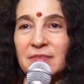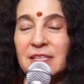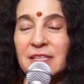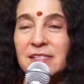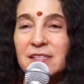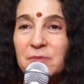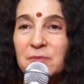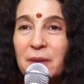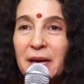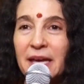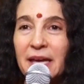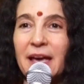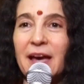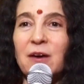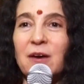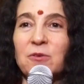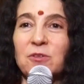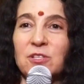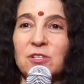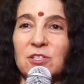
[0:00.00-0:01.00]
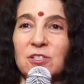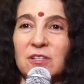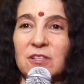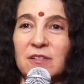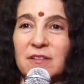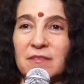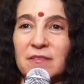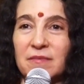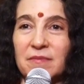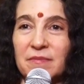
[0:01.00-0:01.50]
This is my couch.
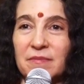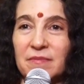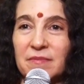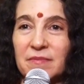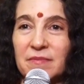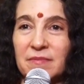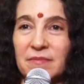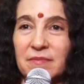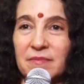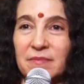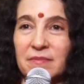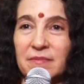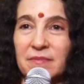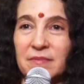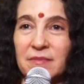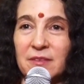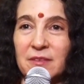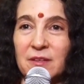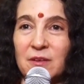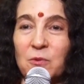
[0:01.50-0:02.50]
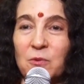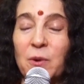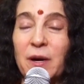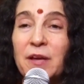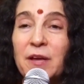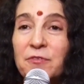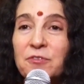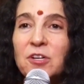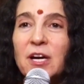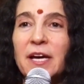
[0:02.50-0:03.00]

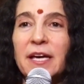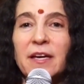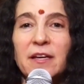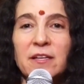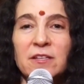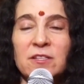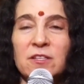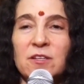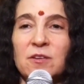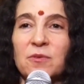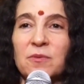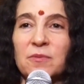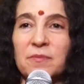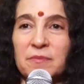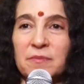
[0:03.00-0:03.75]
Whatever I can do,